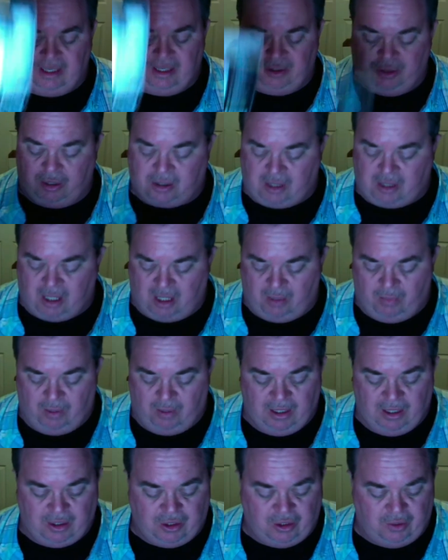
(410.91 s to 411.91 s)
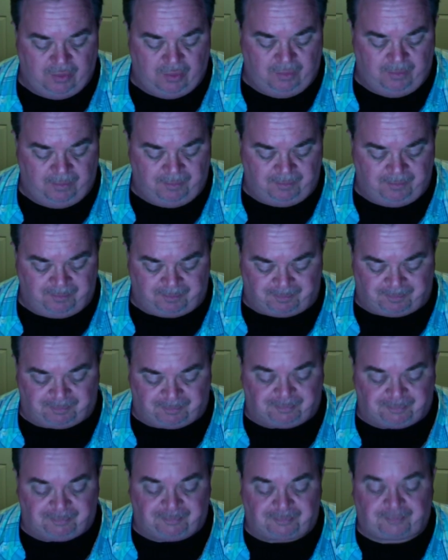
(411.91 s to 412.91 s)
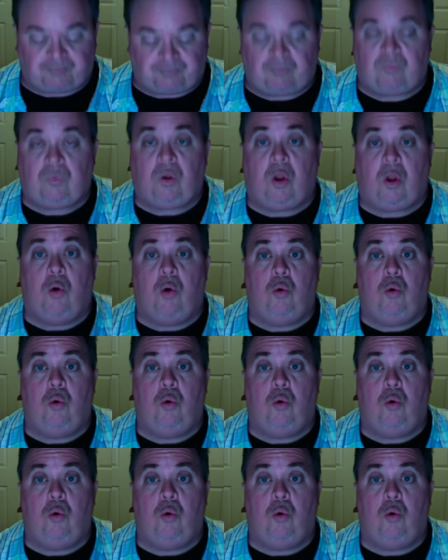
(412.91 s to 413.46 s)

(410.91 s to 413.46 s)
just got reissued. Oh,